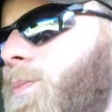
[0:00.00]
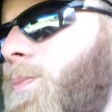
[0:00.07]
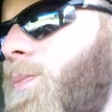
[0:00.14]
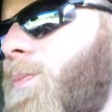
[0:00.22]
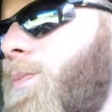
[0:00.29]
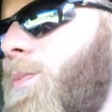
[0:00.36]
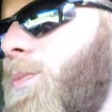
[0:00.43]

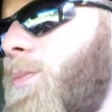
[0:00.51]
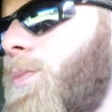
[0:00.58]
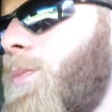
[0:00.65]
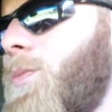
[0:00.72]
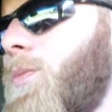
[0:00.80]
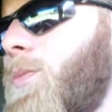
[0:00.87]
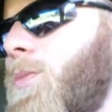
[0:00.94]

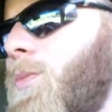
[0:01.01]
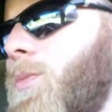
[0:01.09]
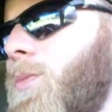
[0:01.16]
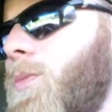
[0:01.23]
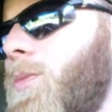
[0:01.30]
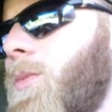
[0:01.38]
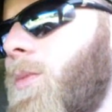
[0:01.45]

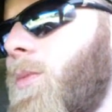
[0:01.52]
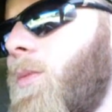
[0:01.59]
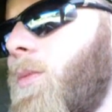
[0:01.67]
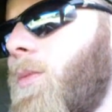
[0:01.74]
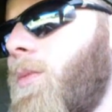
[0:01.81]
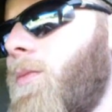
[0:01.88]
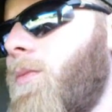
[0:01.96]
No one is speaking in this clip.